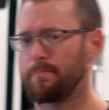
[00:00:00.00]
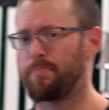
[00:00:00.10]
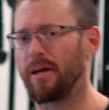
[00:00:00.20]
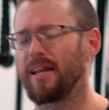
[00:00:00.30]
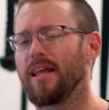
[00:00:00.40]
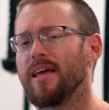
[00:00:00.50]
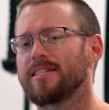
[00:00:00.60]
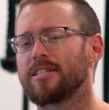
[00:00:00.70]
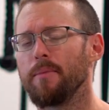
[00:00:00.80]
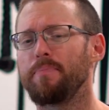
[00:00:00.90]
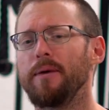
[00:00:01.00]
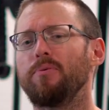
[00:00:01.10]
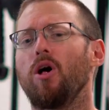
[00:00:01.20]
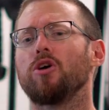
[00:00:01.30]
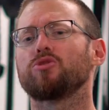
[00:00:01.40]
But some
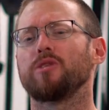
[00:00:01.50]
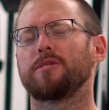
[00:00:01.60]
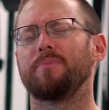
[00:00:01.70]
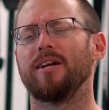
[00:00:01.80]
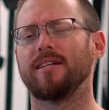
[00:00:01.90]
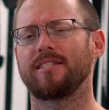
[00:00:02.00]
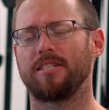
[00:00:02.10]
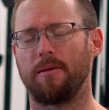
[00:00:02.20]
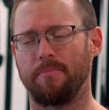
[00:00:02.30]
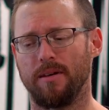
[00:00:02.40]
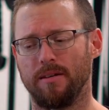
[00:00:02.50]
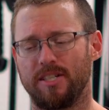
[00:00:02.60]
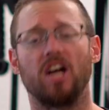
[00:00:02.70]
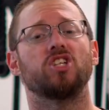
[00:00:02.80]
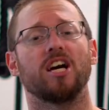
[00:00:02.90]
people also experience some
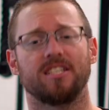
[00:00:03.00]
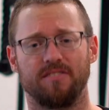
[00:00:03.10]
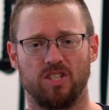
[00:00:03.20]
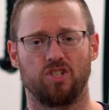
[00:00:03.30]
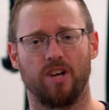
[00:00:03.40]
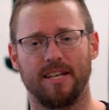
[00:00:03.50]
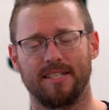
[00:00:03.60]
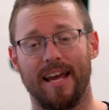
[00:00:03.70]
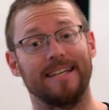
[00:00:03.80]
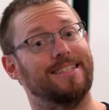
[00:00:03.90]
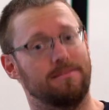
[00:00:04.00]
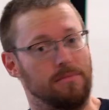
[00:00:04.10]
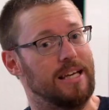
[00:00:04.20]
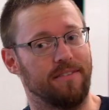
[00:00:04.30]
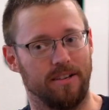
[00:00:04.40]
digestive distress and
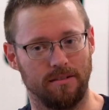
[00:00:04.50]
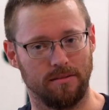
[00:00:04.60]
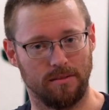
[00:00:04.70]
even